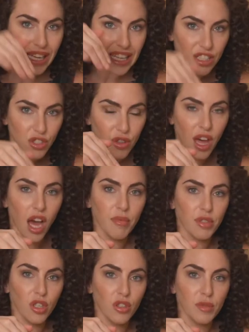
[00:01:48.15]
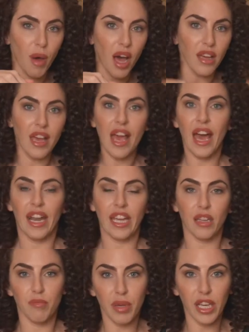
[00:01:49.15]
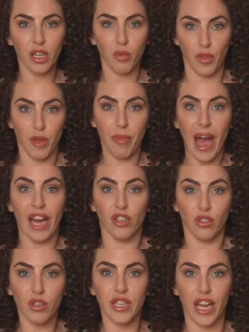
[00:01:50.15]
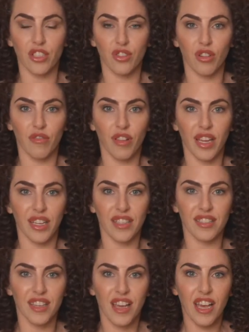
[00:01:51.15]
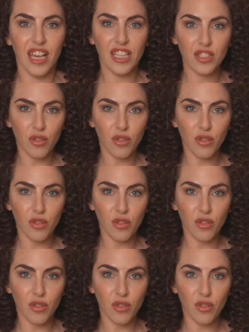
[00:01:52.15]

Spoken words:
into the optical spot and I can pick what the pattern or texture of light is. And so